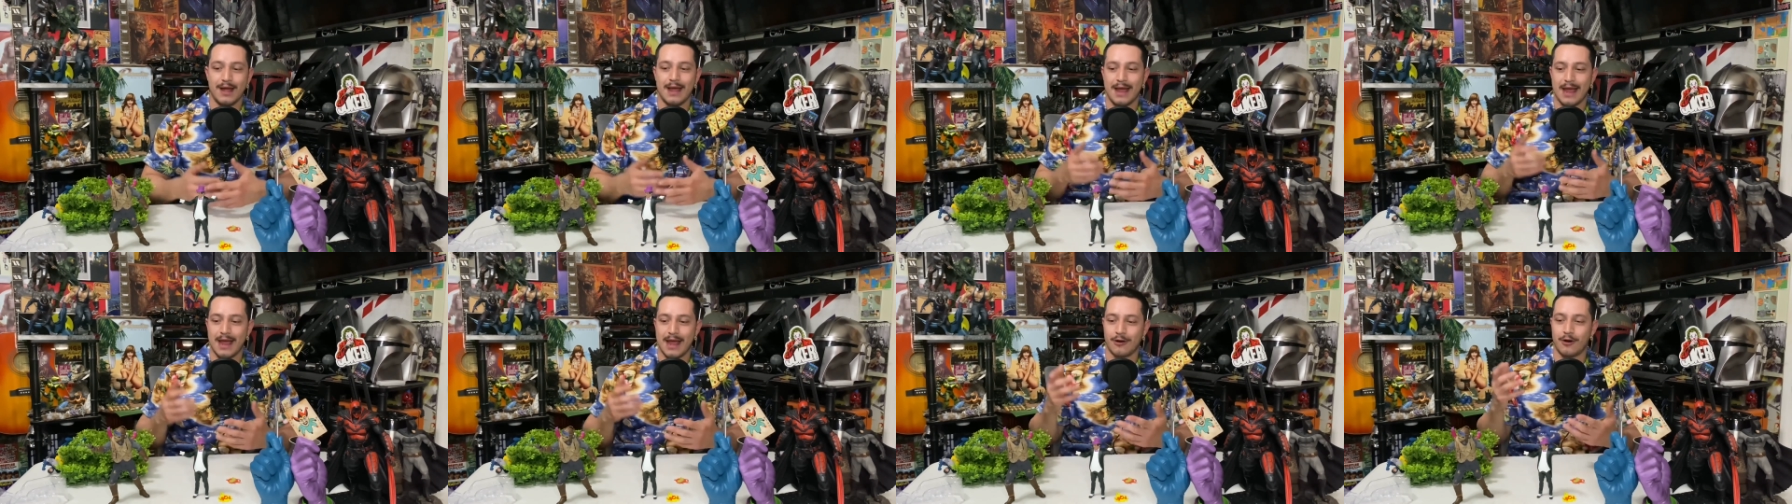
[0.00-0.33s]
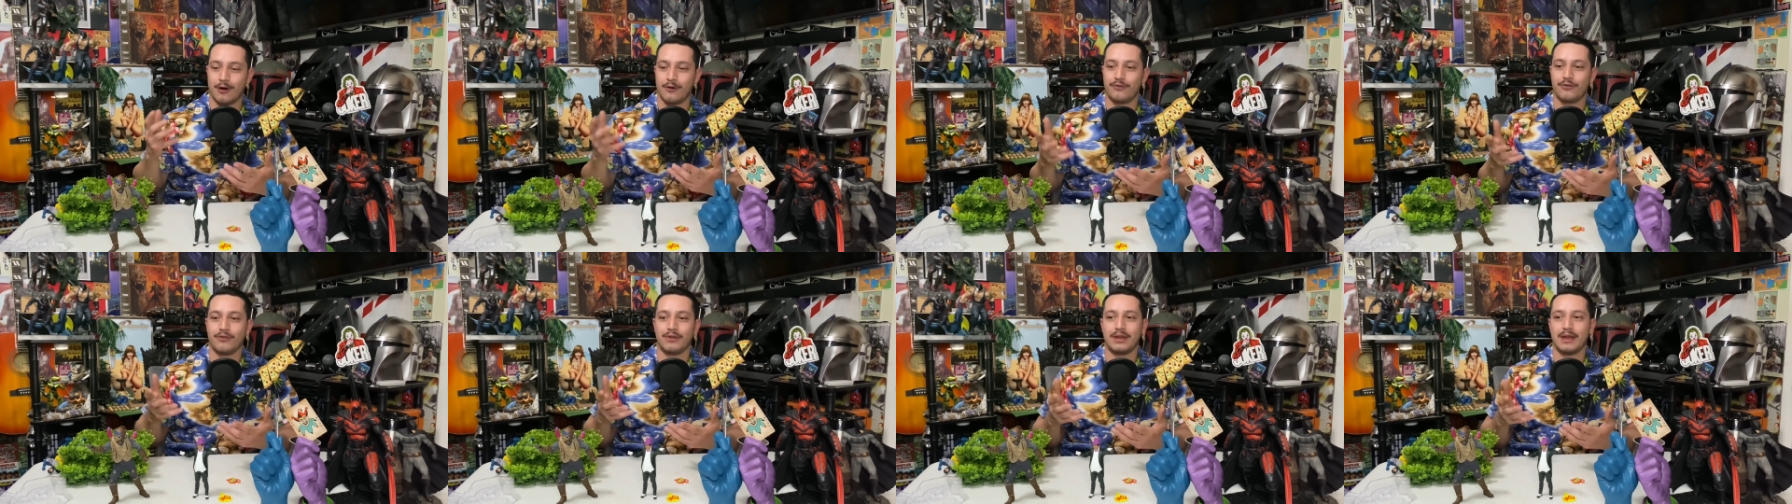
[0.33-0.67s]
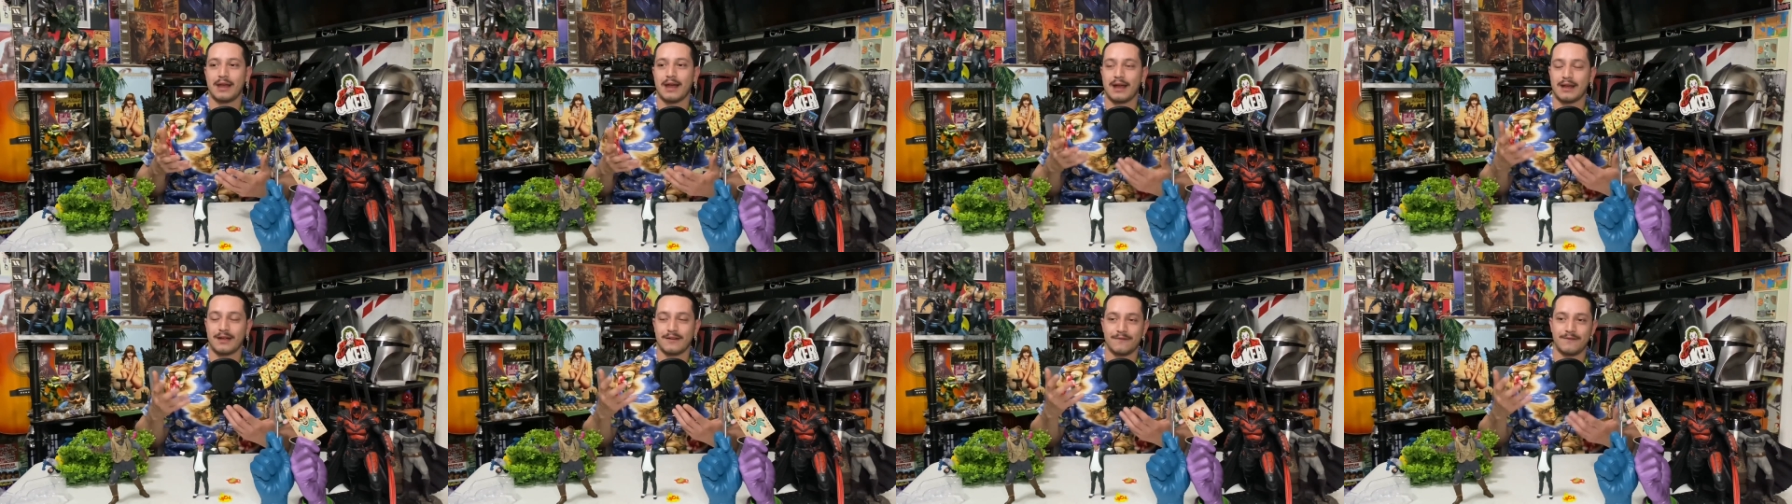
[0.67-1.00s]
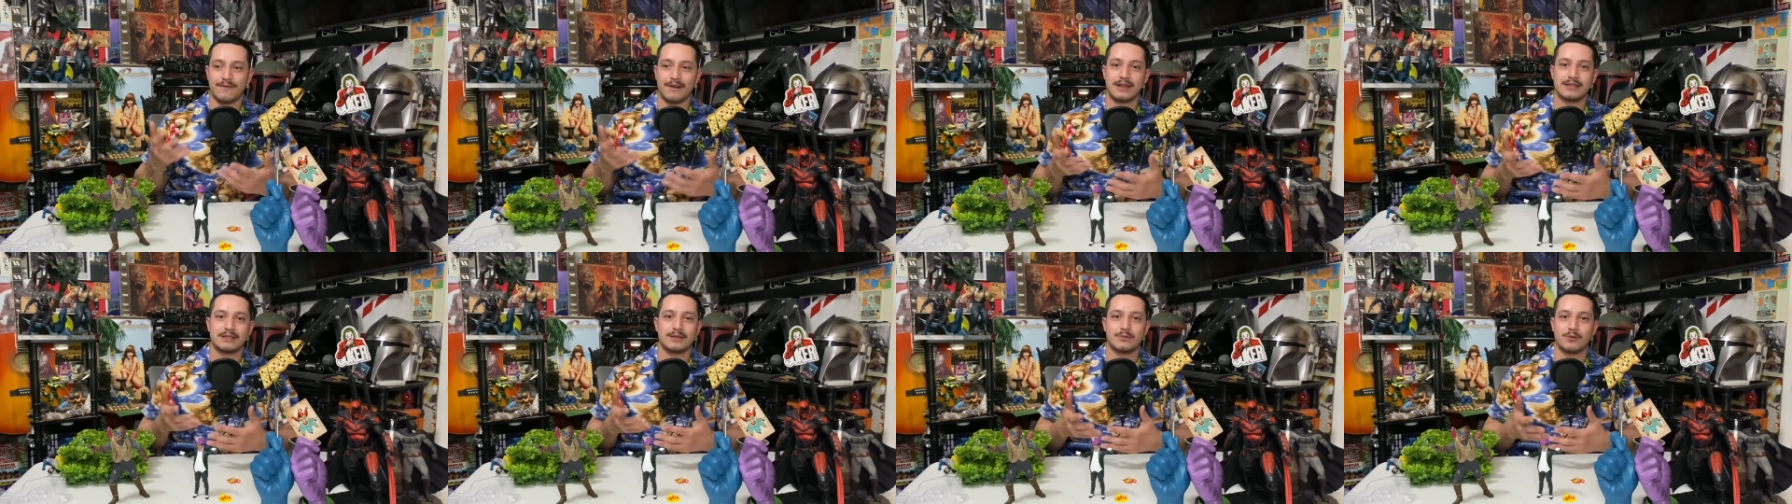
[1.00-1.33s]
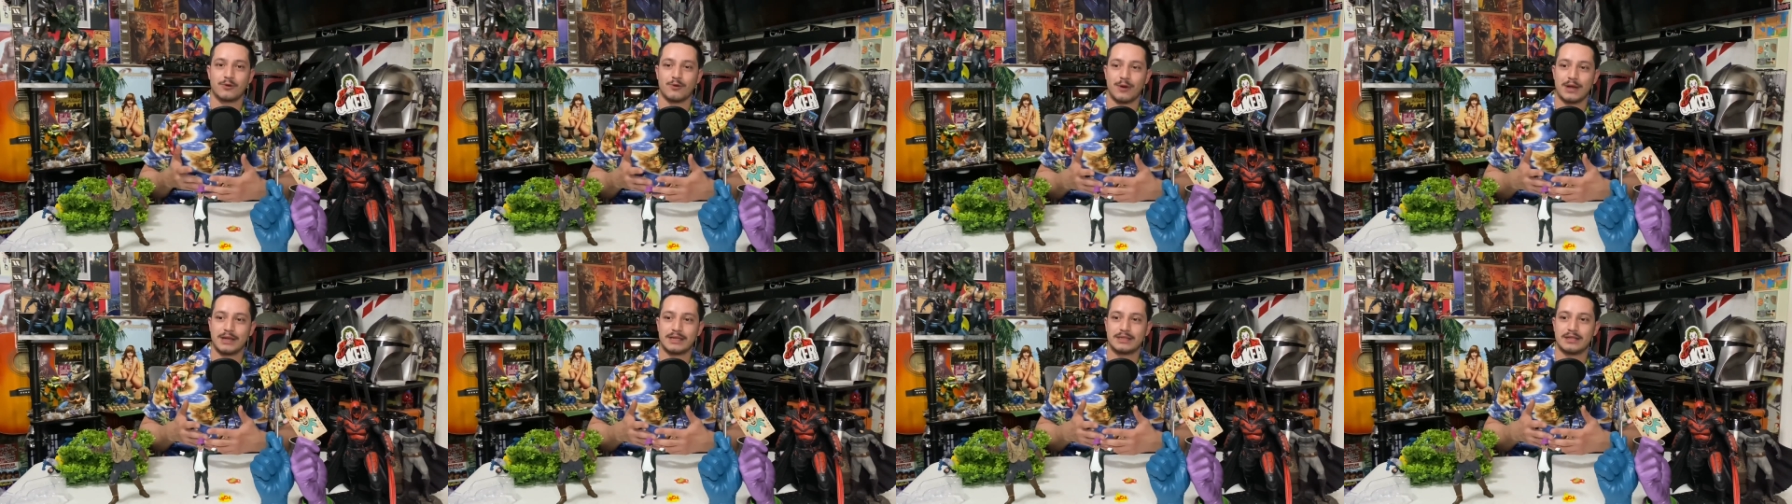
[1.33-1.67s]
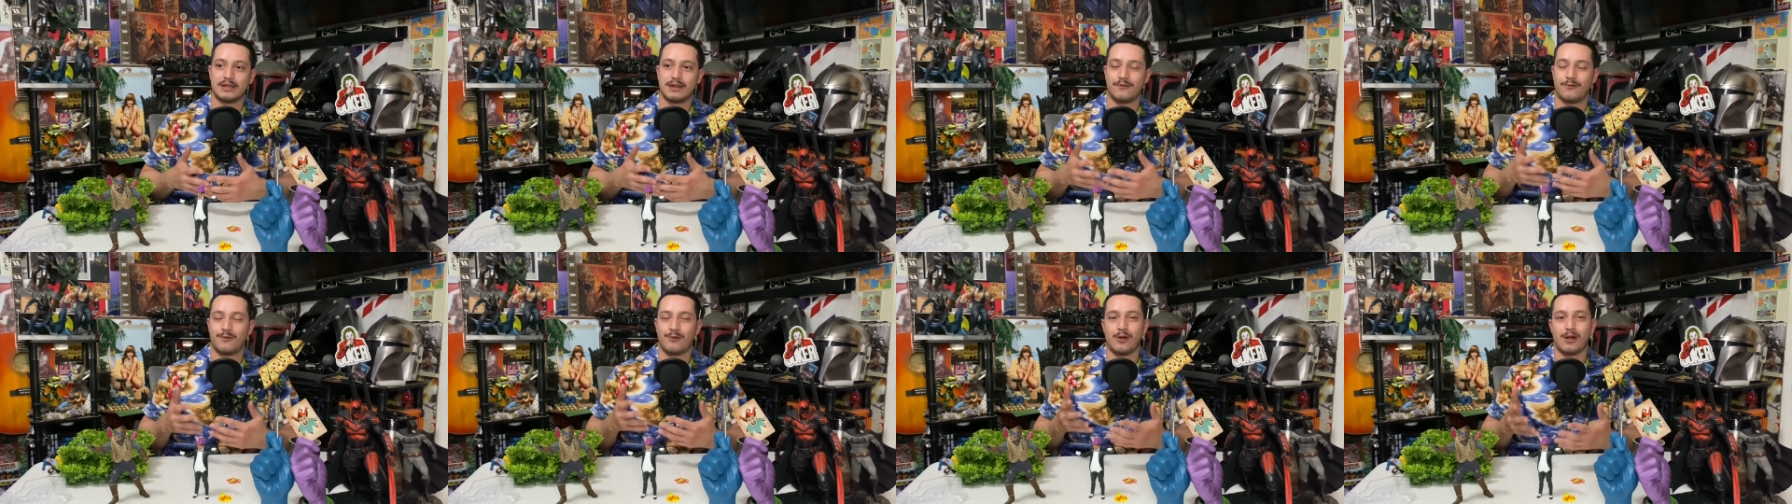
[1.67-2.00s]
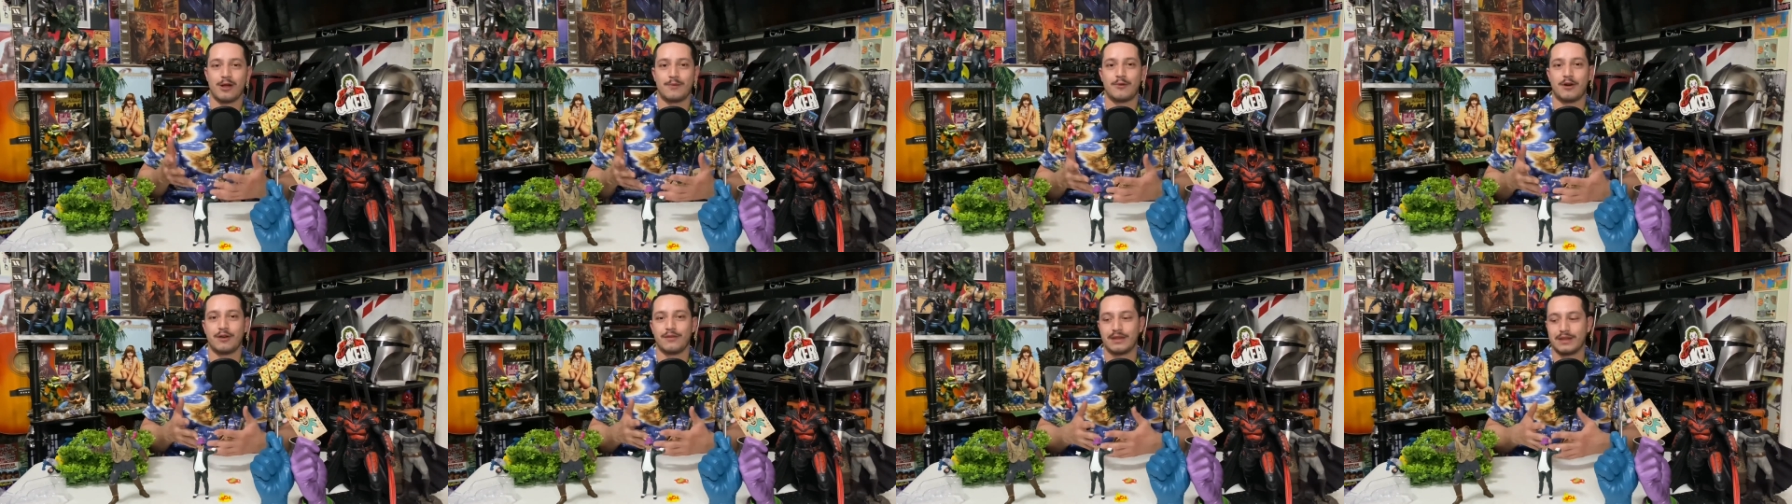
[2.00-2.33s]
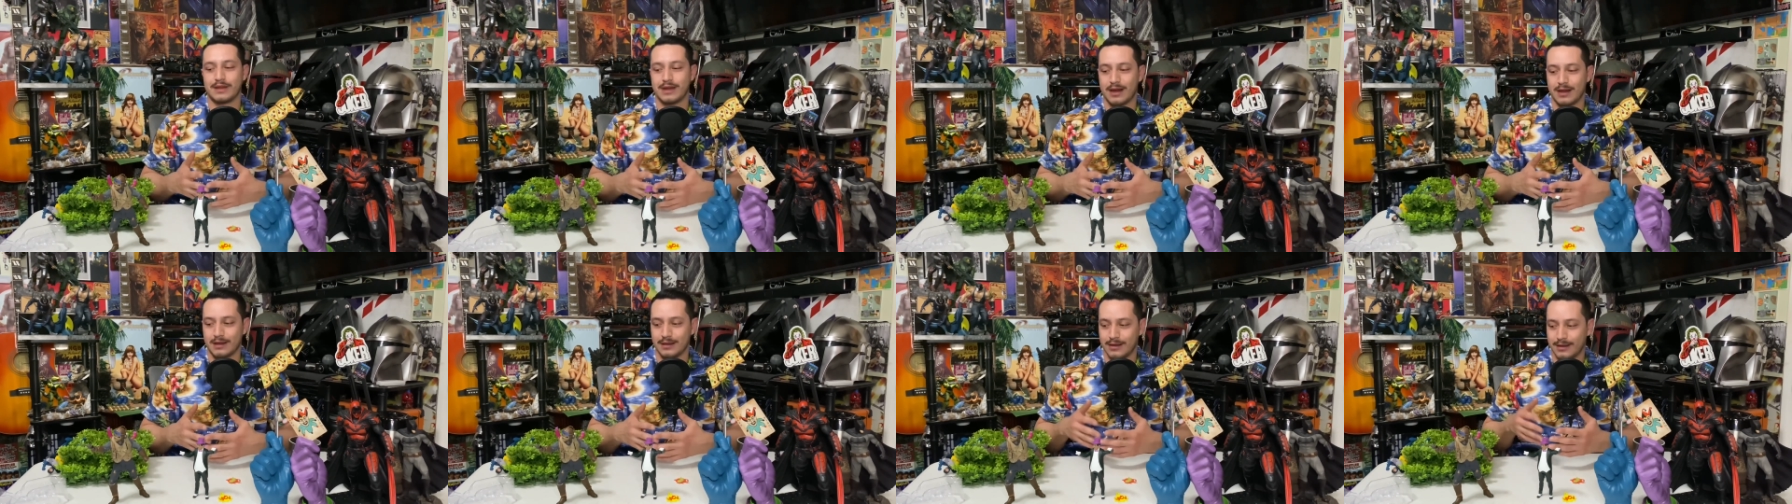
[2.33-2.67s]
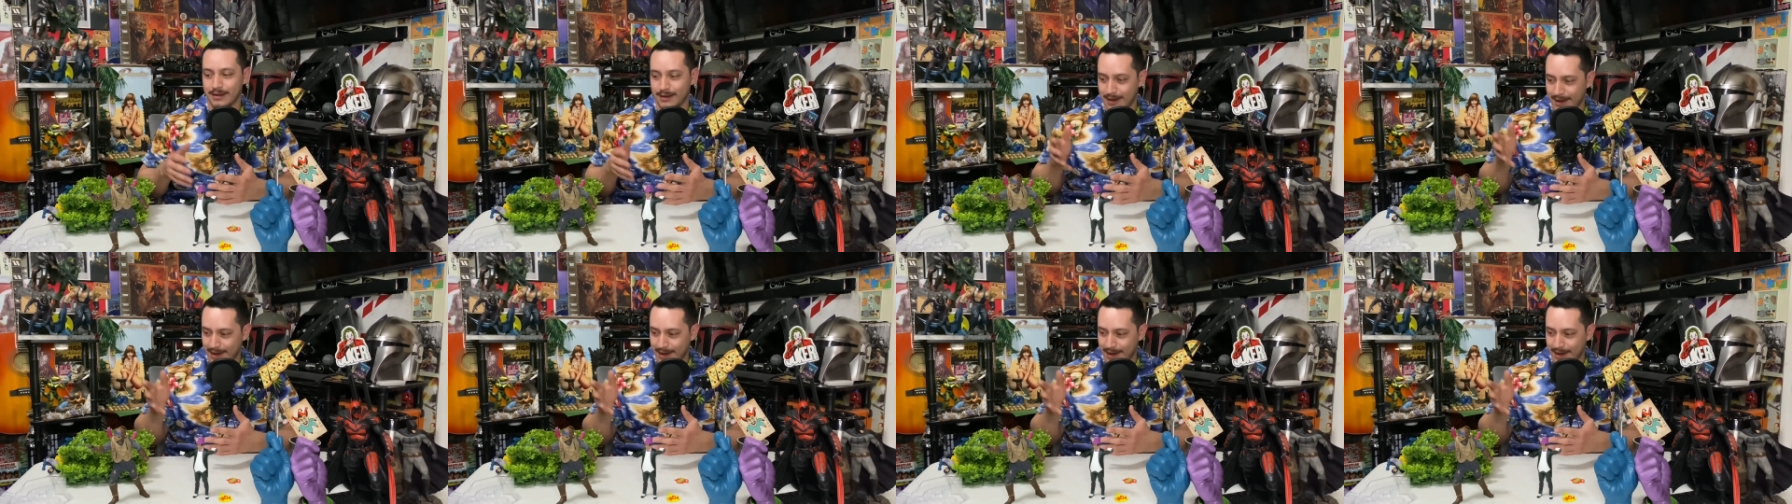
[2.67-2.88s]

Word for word: And hopefully, I can find some great stuff while I'm on the island